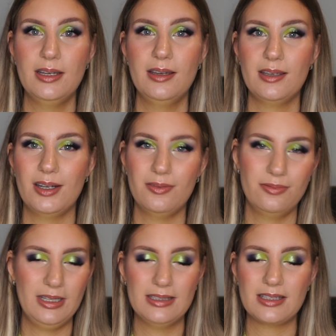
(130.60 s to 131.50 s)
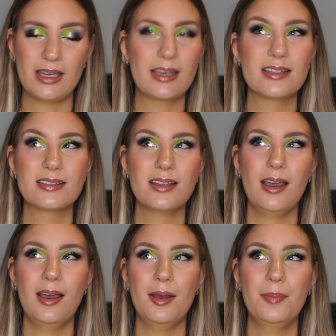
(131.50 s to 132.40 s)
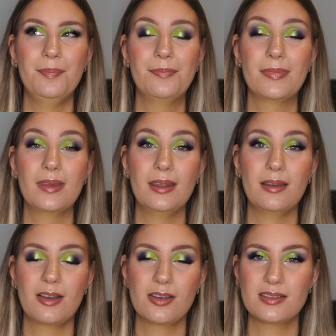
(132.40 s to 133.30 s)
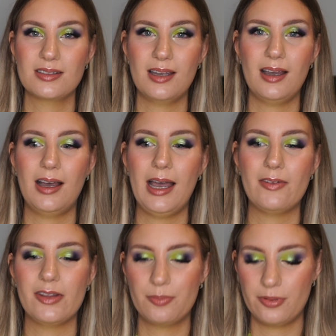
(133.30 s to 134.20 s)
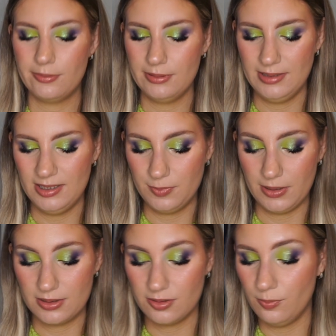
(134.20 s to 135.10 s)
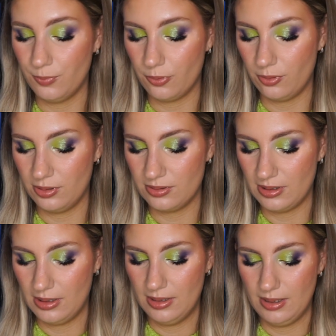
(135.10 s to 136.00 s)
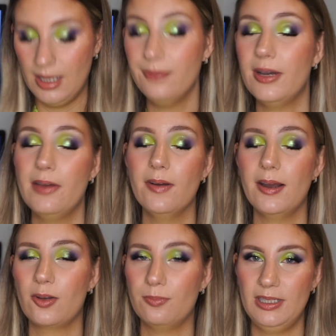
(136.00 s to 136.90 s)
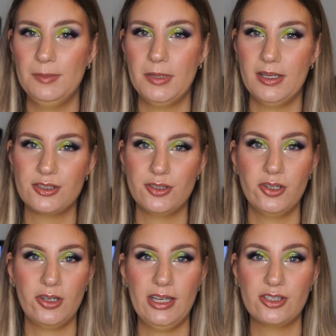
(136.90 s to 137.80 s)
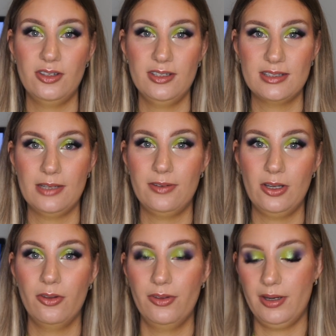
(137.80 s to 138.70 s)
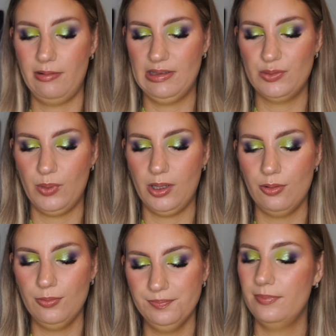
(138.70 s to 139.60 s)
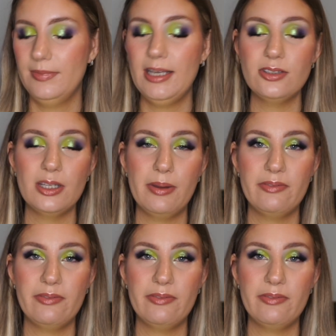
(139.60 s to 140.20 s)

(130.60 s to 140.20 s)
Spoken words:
kind of list, I guess, because I have other priorities. But at some point, if I ever like complete my Natasha Denona collection, this is definitely on there as well. Next up, we have the